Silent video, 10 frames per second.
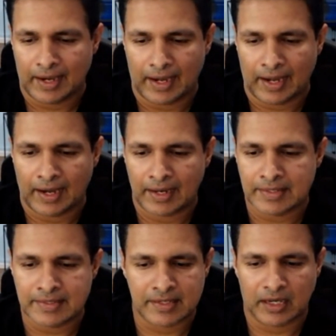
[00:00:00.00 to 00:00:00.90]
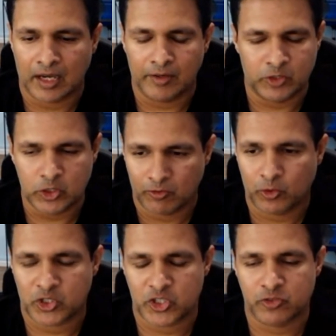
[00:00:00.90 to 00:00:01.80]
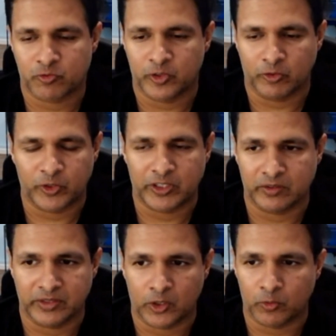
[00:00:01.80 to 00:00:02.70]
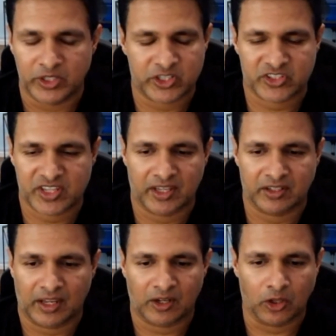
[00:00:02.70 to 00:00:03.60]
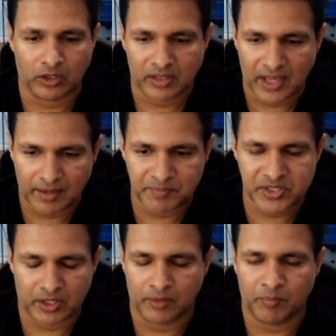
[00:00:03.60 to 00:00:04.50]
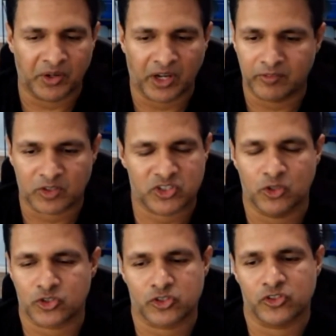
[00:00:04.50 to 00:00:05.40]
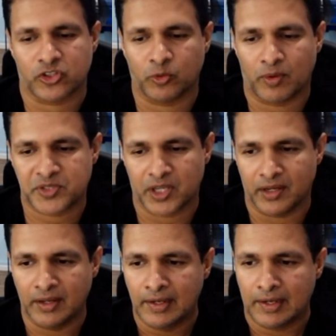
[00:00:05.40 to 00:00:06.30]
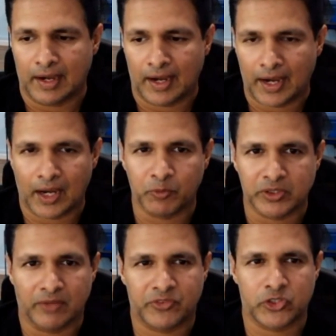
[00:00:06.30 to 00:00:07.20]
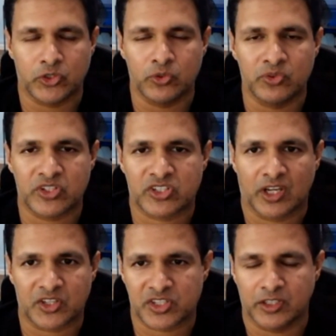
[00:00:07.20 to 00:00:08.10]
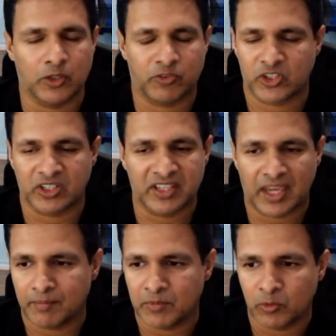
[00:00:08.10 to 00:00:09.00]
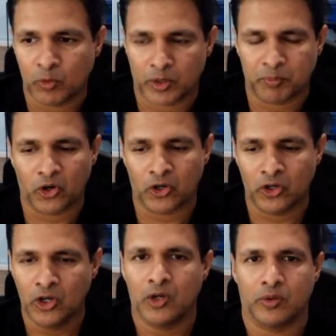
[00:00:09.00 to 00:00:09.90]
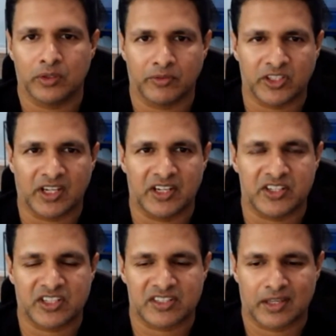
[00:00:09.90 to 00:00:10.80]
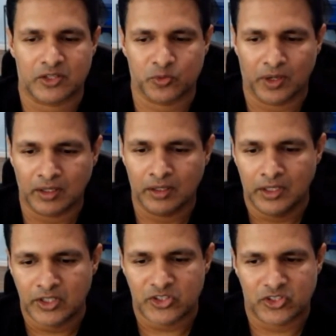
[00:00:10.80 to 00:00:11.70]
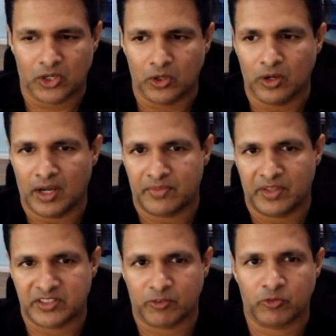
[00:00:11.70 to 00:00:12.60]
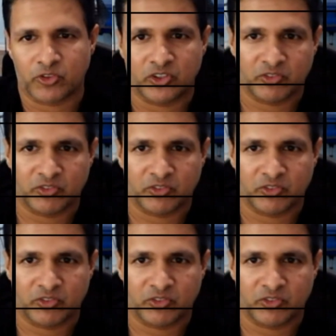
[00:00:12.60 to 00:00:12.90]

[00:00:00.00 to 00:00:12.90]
And uh, if you do have questions, feel free to you know reach us at at Hulk Labs uh, on any of our socials, on our website, and we'd love to discuss. You know, if you're a game and want to partner, we'd love to kind of discuss that as well. So uh, thanks everyone for.